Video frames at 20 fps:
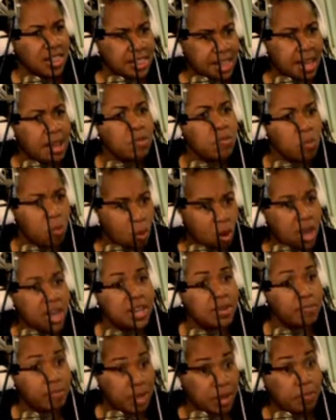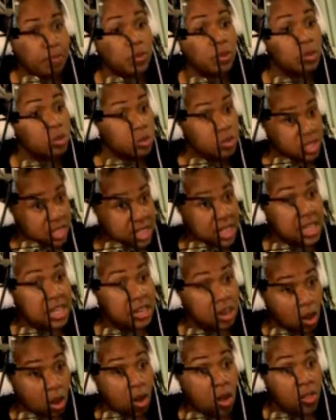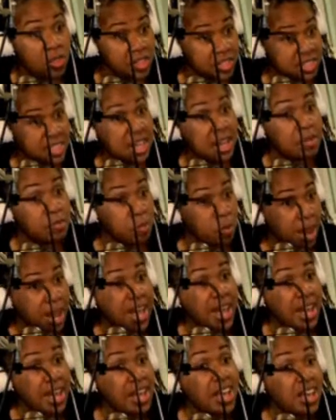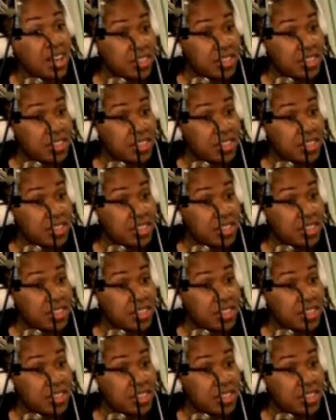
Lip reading: They want people who see it all the same way.